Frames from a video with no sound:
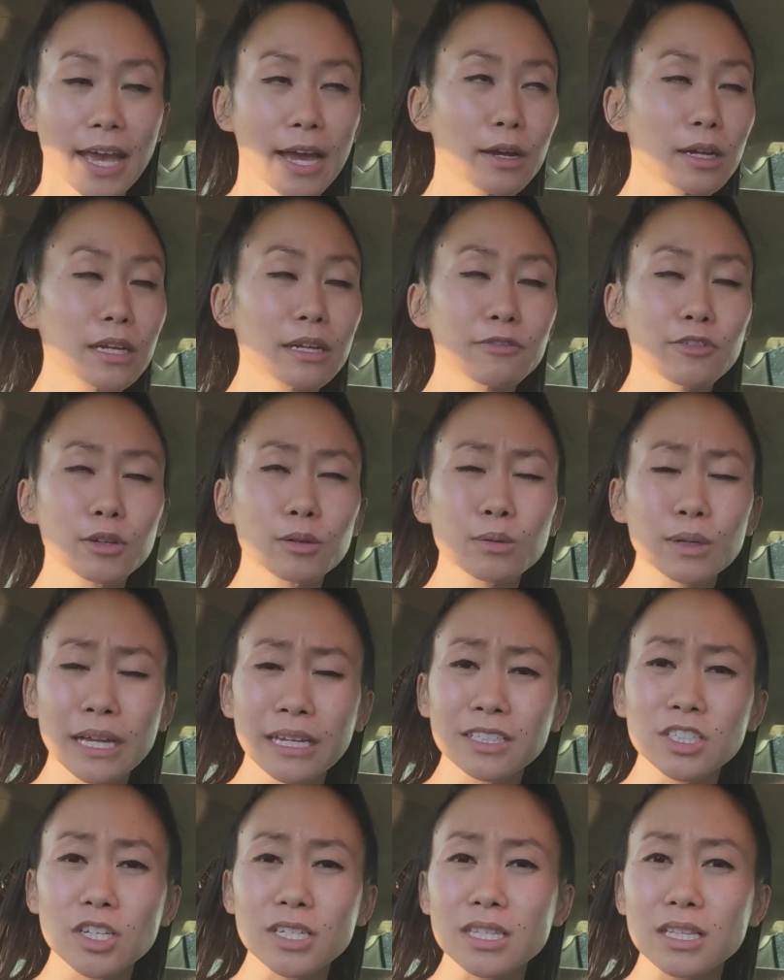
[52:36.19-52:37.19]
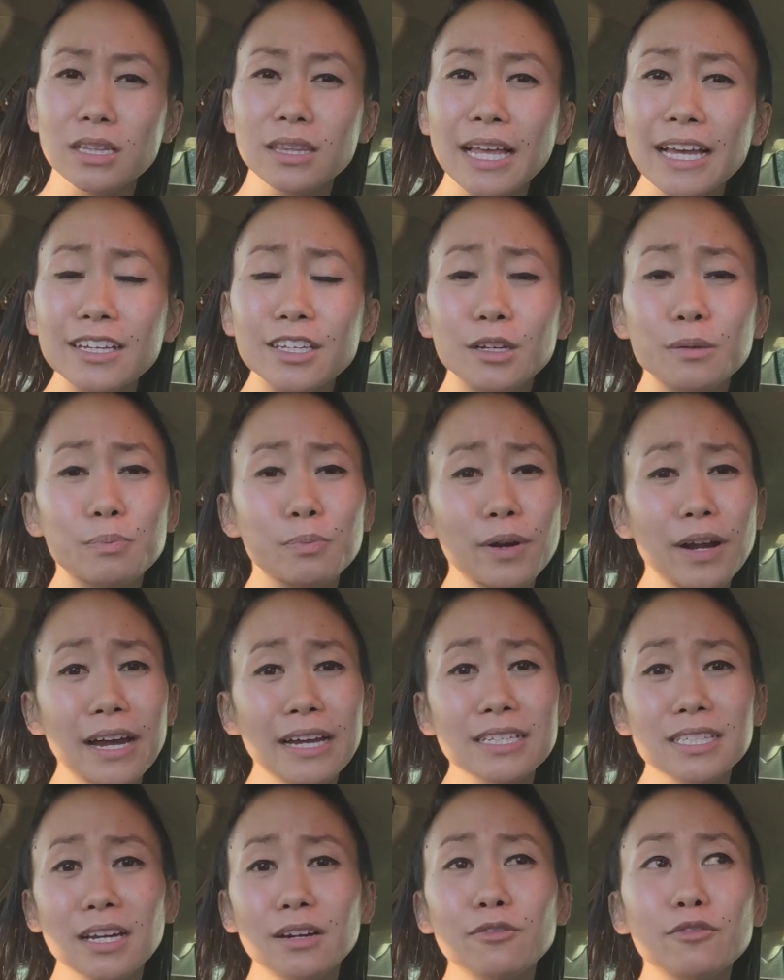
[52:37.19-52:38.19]
And if you can just let your
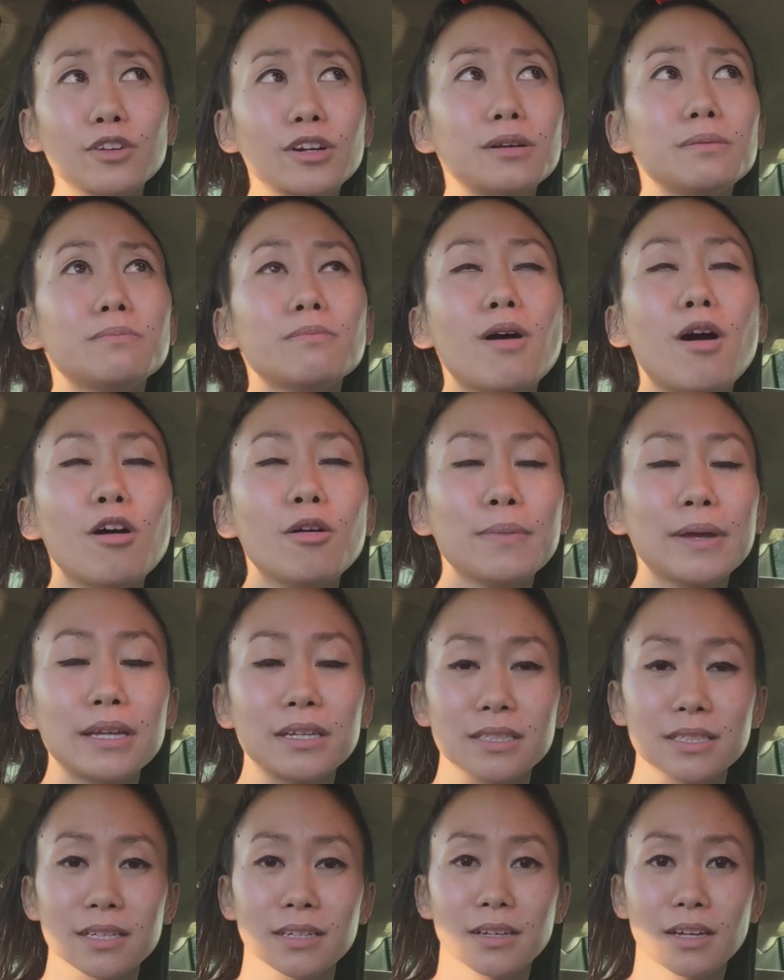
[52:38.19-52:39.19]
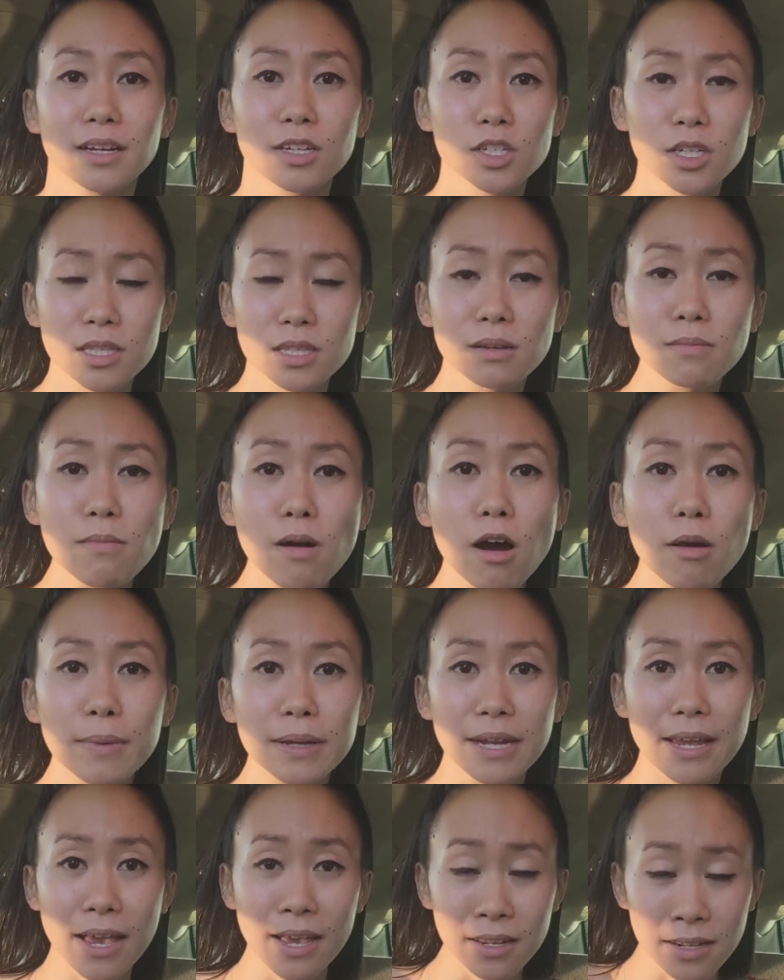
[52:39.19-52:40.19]
pride down for a moment, just a
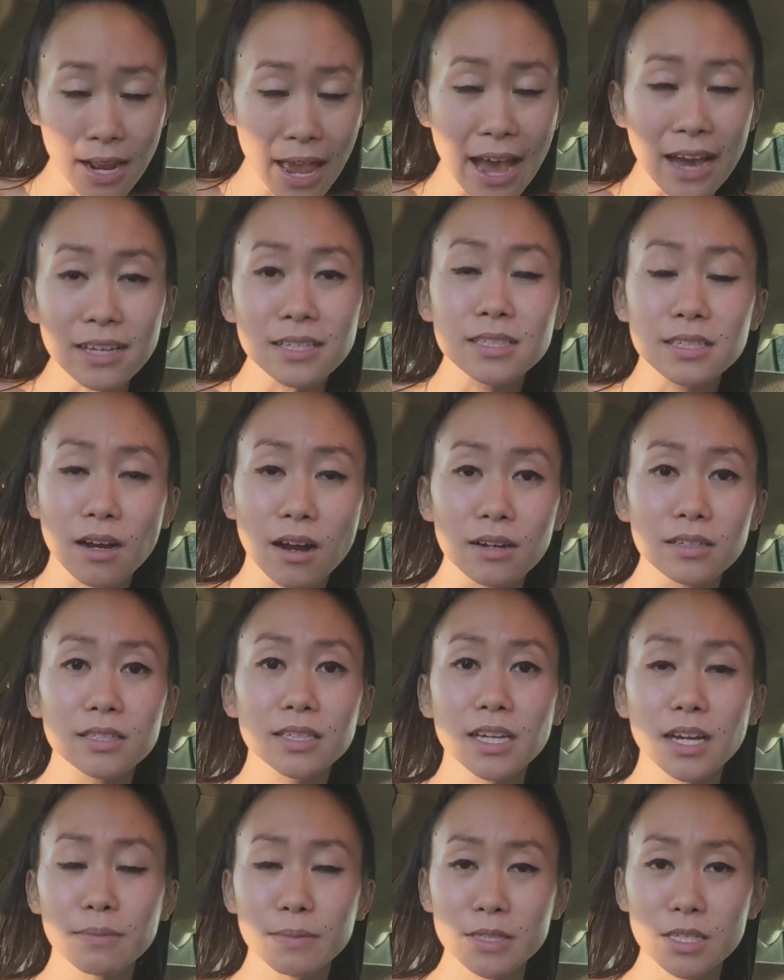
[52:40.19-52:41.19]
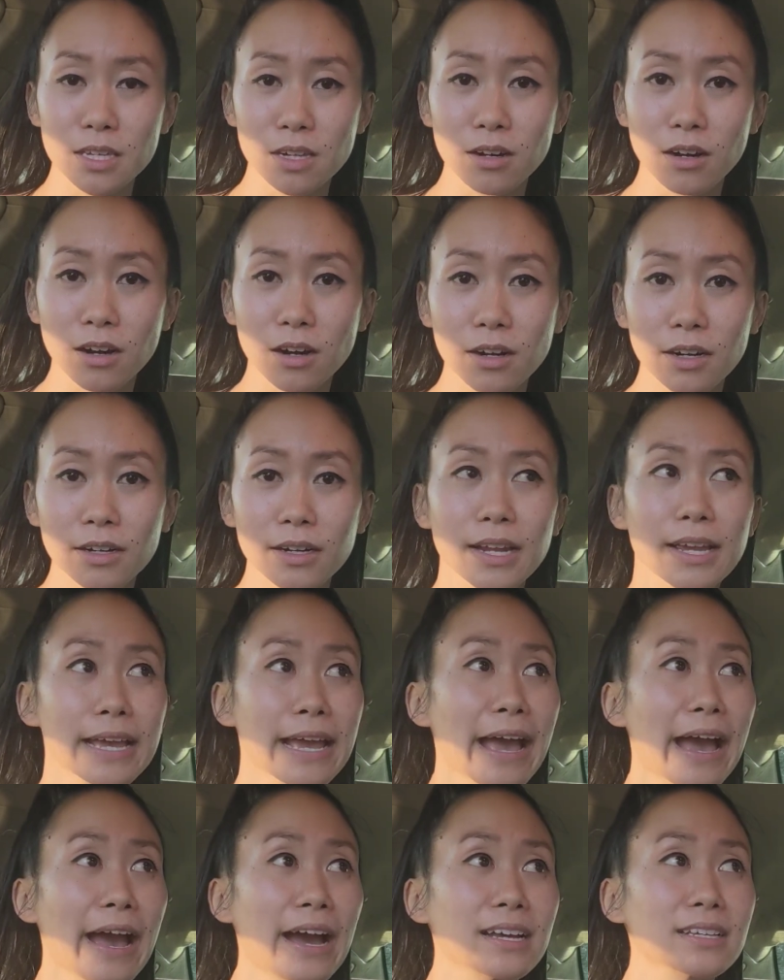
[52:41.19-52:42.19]
moment, and ask God to come into your heart,
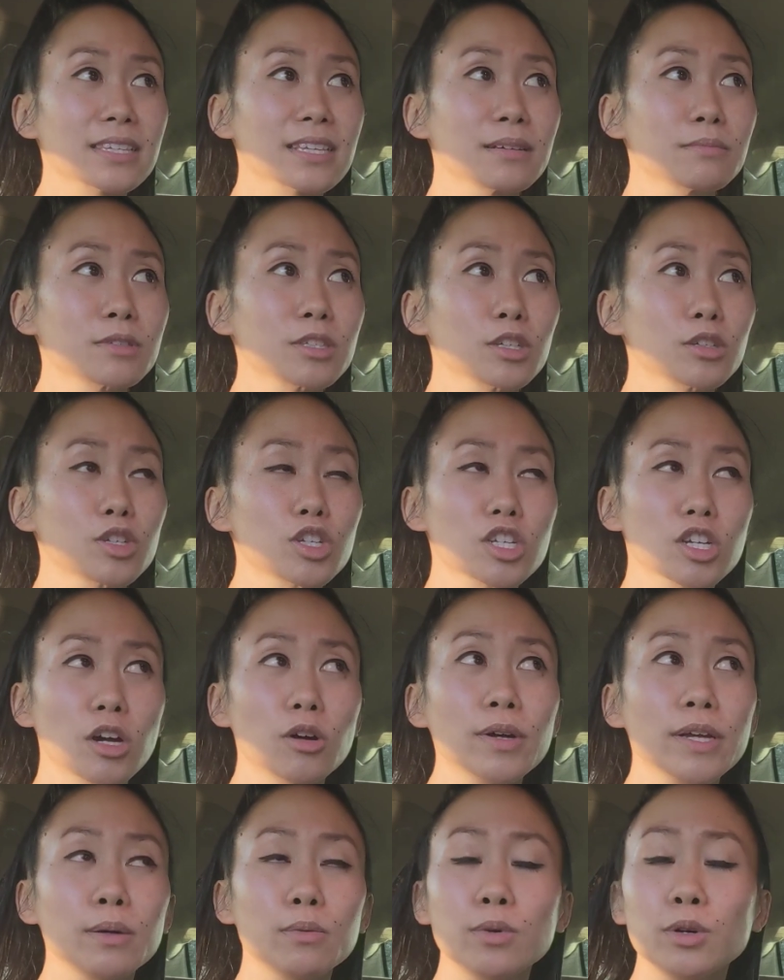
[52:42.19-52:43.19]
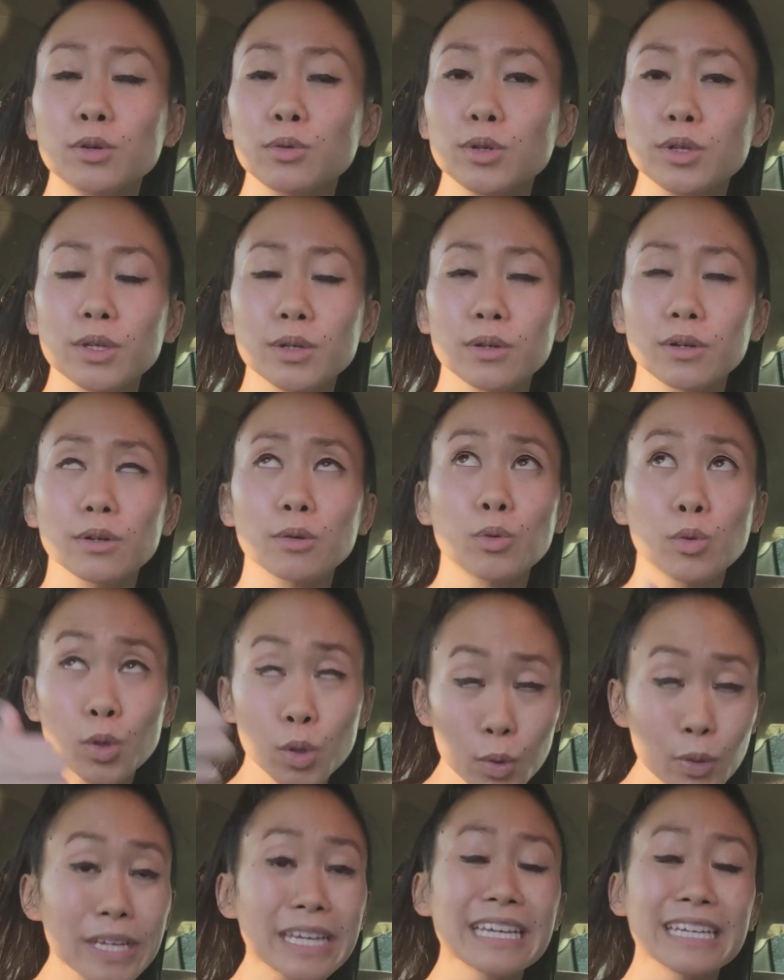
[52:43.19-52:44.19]
ask him to show him who he
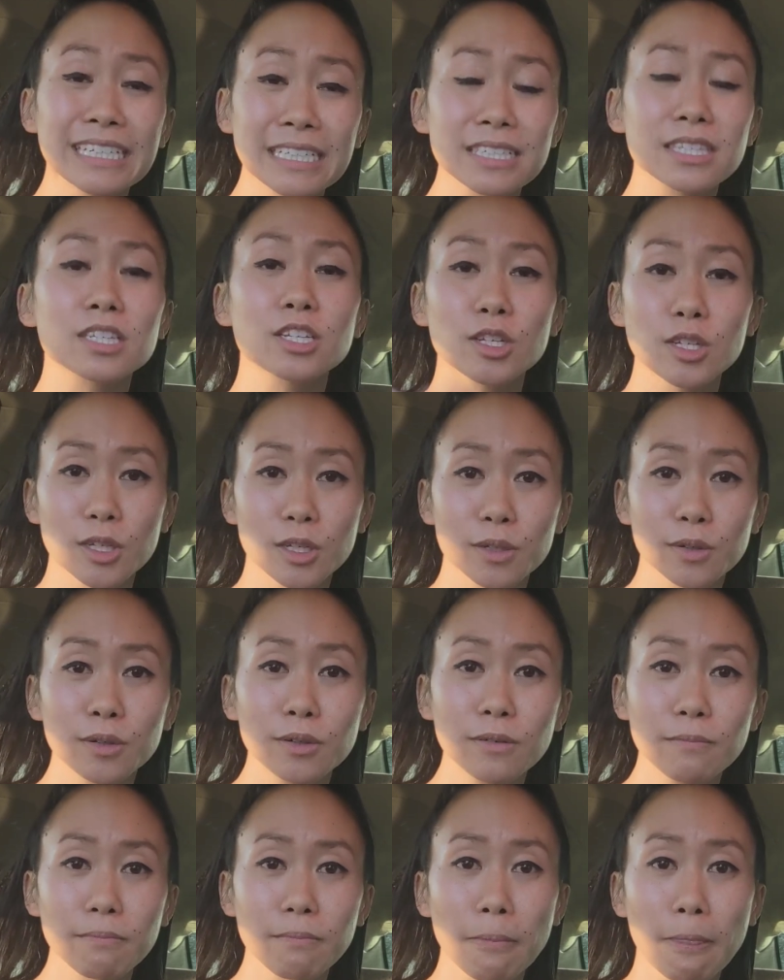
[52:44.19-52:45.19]
is to you,